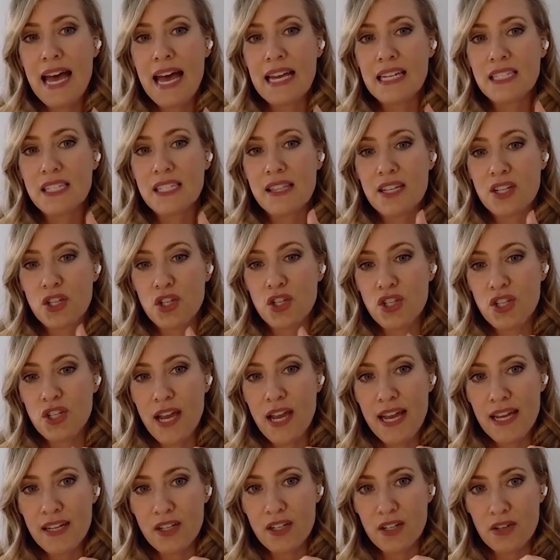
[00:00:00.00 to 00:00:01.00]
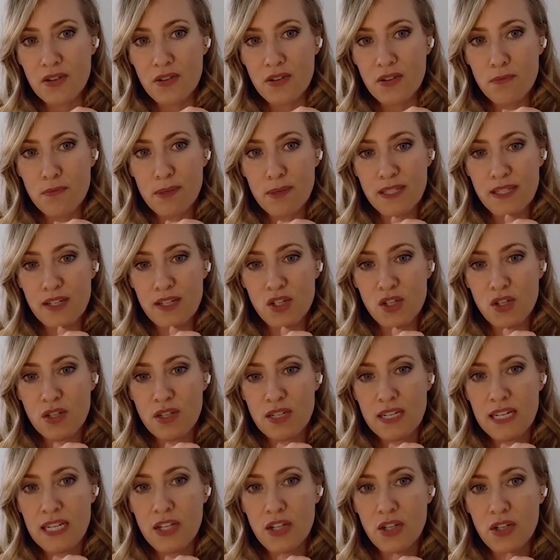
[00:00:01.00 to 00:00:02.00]
And the shadow
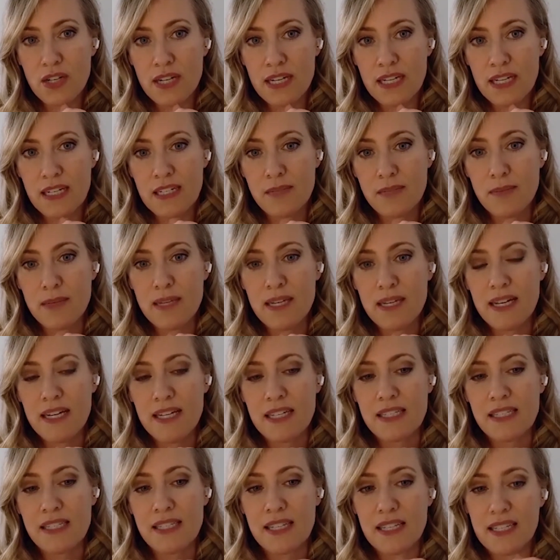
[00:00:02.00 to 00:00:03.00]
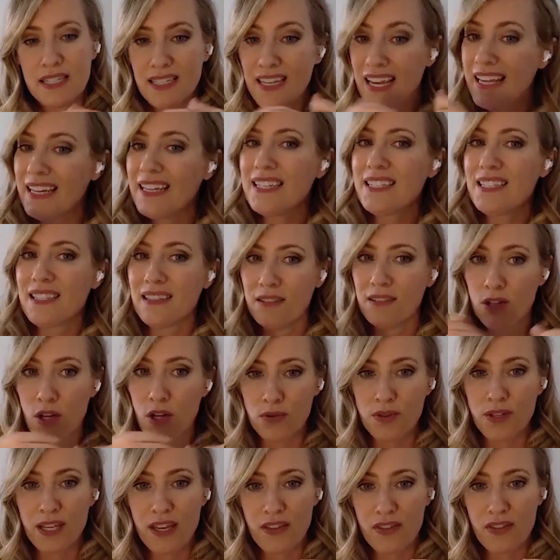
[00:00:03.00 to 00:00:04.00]
position he created because it, it is
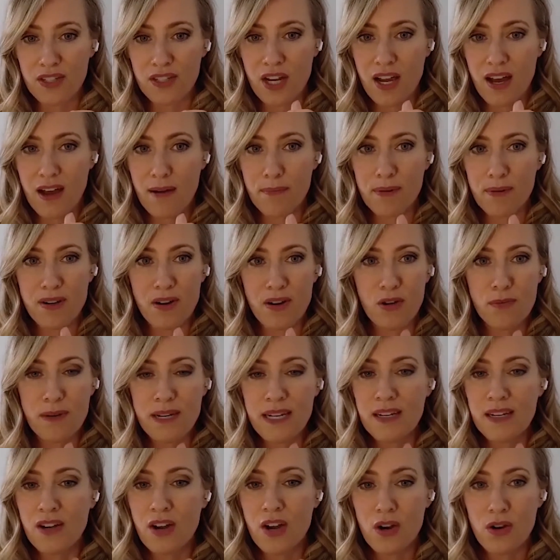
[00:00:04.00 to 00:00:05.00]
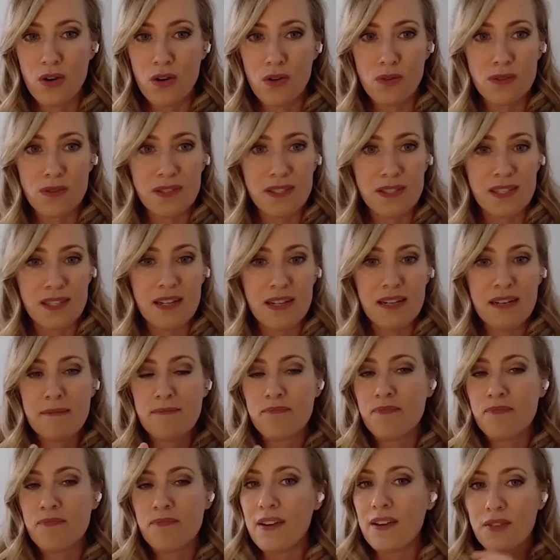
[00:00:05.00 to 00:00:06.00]
lonely at the top. Nobody knows
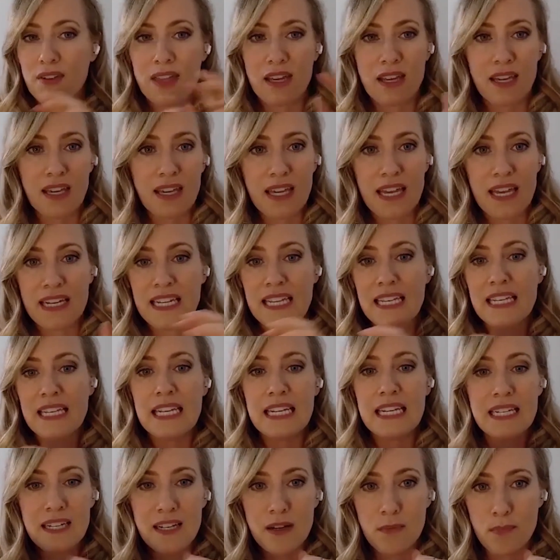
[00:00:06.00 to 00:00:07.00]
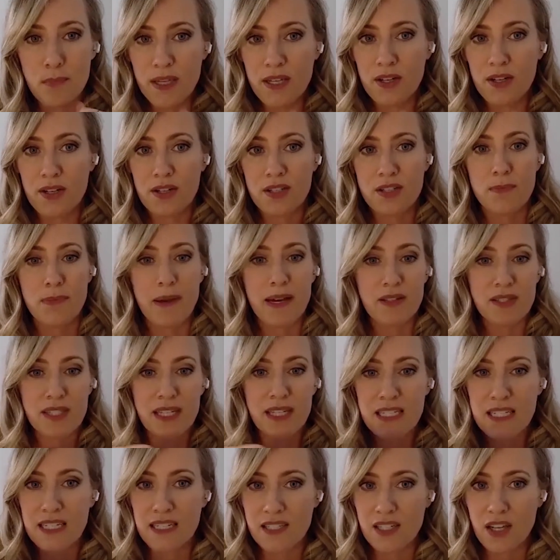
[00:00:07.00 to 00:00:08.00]
everything. And he needed a peer to
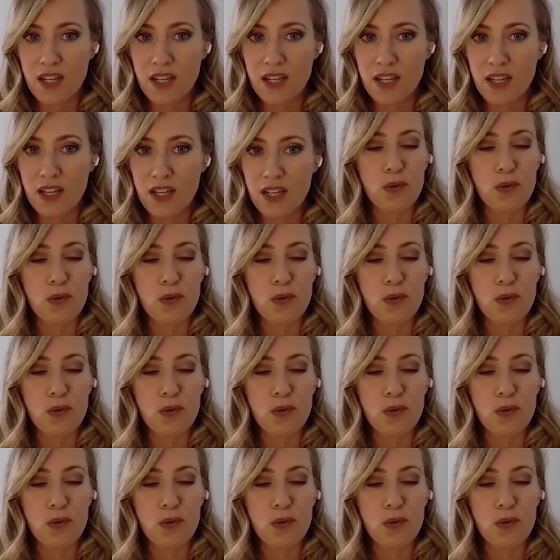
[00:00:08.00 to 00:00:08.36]
bounce ideas off of.